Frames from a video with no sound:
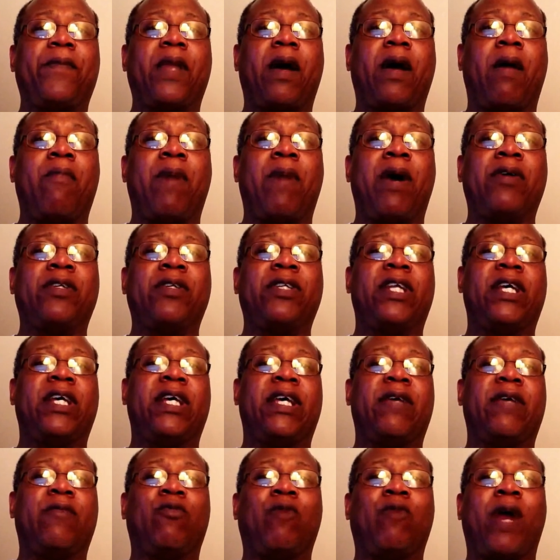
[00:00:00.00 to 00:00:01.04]
among
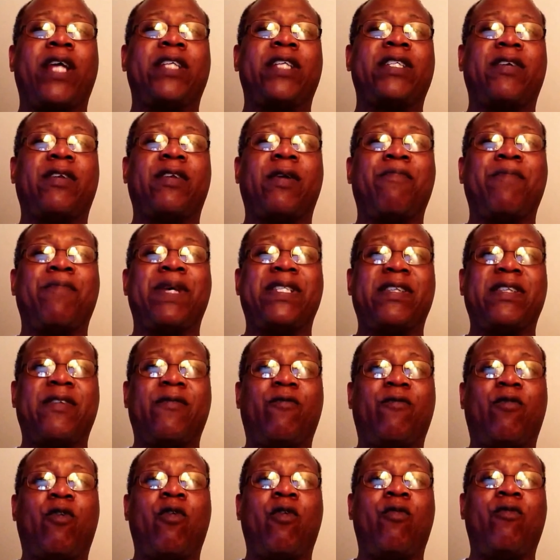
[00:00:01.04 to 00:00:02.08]
the ranks of the
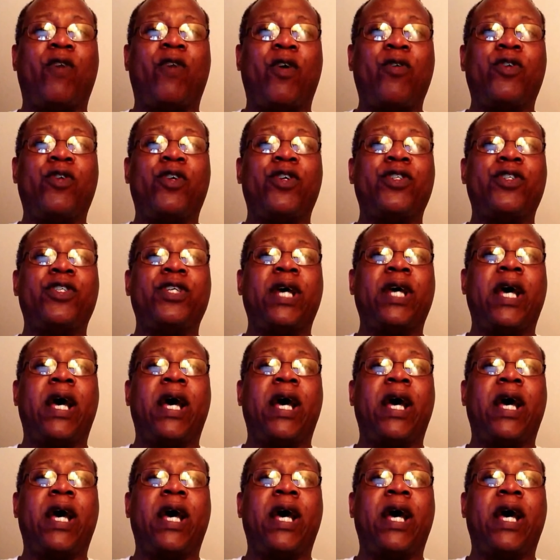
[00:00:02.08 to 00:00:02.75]
misinformed voters,